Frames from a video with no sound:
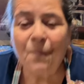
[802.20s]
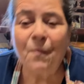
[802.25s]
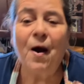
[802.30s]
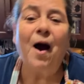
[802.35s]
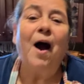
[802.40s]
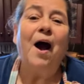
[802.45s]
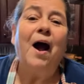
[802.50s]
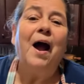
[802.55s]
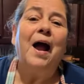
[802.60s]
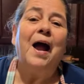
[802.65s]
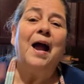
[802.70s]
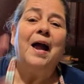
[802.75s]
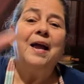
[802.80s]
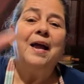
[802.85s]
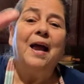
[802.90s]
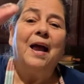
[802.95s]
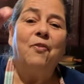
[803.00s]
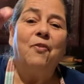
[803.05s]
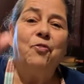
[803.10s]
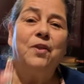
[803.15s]
Hi,
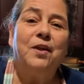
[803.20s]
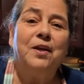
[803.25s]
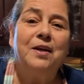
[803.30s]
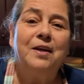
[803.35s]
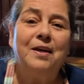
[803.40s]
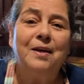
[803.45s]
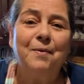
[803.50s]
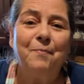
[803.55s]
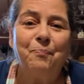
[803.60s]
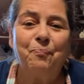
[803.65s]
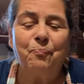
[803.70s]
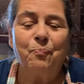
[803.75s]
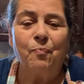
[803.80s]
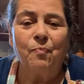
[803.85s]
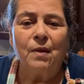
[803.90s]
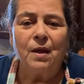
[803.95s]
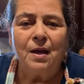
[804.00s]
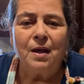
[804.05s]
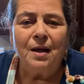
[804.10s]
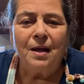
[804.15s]
Anthony.
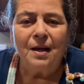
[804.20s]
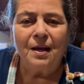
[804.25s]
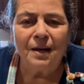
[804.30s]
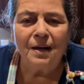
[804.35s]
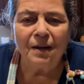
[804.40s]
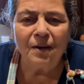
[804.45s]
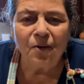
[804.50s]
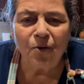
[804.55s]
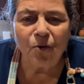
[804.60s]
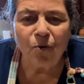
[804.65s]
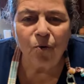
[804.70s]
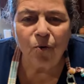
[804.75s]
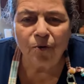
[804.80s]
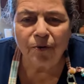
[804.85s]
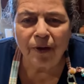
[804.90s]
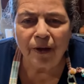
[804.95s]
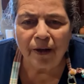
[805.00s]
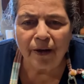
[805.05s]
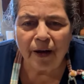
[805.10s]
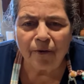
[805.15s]
And I don't know who's
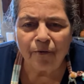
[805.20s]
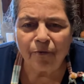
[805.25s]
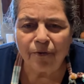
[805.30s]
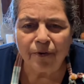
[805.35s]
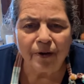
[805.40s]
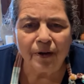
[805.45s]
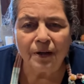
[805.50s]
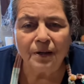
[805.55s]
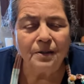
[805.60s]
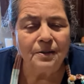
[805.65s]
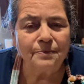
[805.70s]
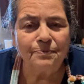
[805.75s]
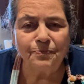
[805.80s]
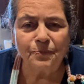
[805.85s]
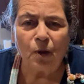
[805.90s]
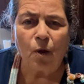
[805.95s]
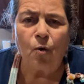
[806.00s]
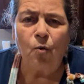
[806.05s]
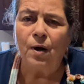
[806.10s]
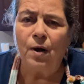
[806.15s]
that, Africa.
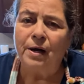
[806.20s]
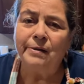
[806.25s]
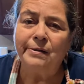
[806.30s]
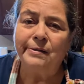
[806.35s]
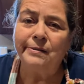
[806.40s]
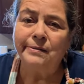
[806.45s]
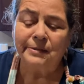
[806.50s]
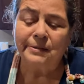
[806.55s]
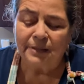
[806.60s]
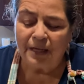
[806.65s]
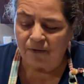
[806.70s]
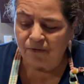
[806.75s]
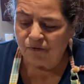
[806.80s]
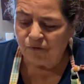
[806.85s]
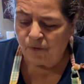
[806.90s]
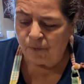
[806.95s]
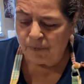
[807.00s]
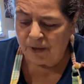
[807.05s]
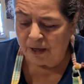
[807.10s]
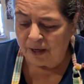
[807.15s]
Oh, wow. Heaven
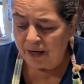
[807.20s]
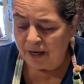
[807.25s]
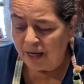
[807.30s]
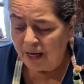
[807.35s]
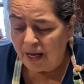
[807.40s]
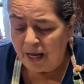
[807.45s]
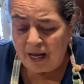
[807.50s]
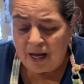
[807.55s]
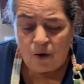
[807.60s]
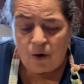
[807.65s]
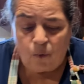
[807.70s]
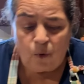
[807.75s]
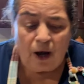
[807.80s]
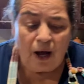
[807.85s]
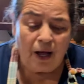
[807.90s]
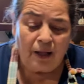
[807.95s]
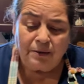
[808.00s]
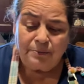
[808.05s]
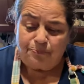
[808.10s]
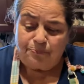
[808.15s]
forbid.
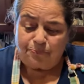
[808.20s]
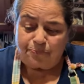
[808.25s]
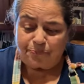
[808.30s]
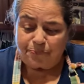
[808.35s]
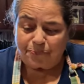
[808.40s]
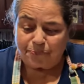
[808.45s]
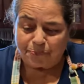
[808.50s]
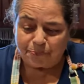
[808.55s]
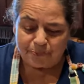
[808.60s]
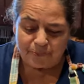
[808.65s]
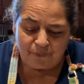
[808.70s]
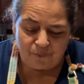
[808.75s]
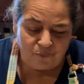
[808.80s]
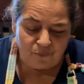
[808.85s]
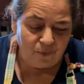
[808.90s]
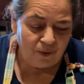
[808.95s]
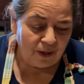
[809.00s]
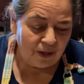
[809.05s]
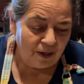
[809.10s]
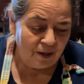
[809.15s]
Well,
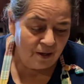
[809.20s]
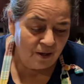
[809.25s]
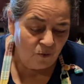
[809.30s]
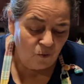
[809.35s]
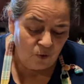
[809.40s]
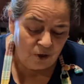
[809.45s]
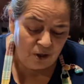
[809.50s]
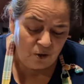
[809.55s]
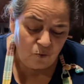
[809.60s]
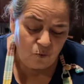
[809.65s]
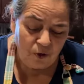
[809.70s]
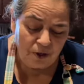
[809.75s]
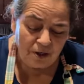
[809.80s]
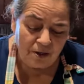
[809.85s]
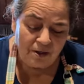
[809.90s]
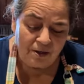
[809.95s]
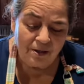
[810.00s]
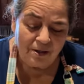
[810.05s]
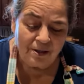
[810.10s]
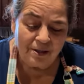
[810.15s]
we
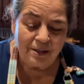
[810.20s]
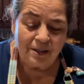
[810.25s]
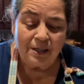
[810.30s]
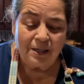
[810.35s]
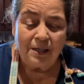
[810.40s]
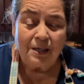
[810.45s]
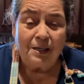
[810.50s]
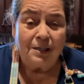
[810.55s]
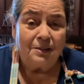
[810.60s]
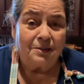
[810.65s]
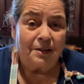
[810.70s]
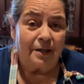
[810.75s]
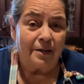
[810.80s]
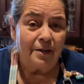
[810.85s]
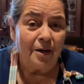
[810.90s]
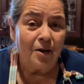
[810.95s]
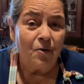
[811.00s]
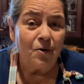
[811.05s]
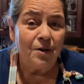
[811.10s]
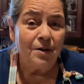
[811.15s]
will sign
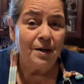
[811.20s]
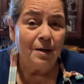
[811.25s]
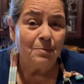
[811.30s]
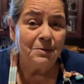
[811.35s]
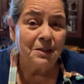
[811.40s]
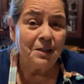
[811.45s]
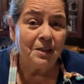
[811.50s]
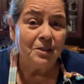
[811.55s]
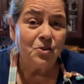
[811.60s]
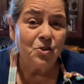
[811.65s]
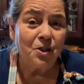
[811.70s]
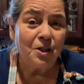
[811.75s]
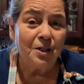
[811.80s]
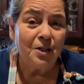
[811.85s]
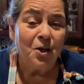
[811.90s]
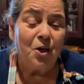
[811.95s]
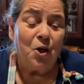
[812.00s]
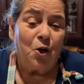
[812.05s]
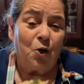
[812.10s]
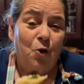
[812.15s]
out in Deb's Kitchen.
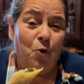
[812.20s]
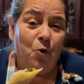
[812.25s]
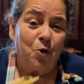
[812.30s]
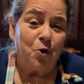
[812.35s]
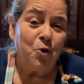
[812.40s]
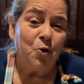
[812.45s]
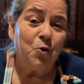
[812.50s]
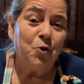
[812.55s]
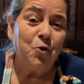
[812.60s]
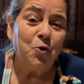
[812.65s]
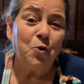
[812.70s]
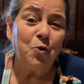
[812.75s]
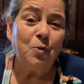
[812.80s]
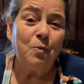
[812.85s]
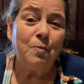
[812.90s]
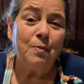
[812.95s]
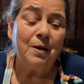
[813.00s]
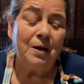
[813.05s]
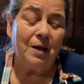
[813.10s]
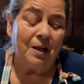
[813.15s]
Go to
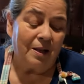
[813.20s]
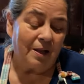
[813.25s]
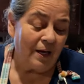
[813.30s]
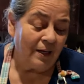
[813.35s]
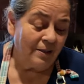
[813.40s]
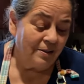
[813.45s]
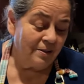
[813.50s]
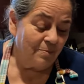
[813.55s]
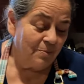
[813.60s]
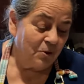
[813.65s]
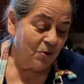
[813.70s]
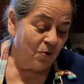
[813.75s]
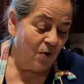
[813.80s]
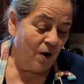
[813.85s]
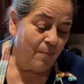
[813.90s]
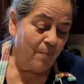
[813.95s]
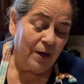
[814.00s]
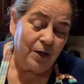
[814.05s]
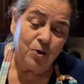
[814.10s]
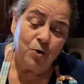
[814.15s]
YouTube, like,
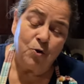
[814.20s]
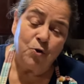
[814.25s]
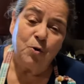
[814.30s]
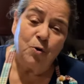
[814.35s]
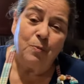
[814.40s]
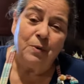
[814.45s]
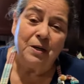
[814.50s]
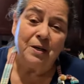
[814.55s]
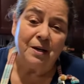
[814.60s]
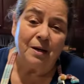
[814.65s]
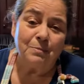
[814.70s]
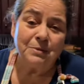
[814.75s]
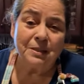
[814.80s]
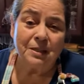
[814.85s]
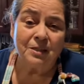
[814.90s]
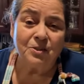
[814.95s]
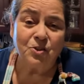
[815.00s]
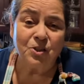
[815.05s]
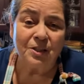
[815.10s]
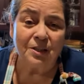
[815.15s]
subscribe. My YouTube in Deb's
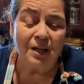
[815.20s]
Kitchen.